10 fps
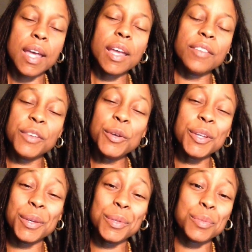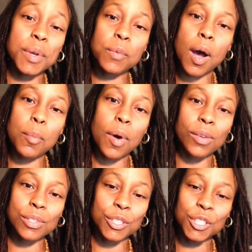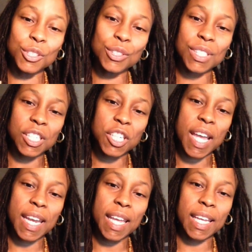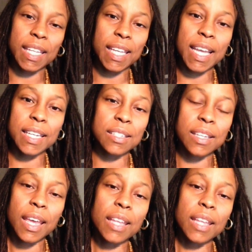If you use Benoit balls or you use the jade egg in the anus,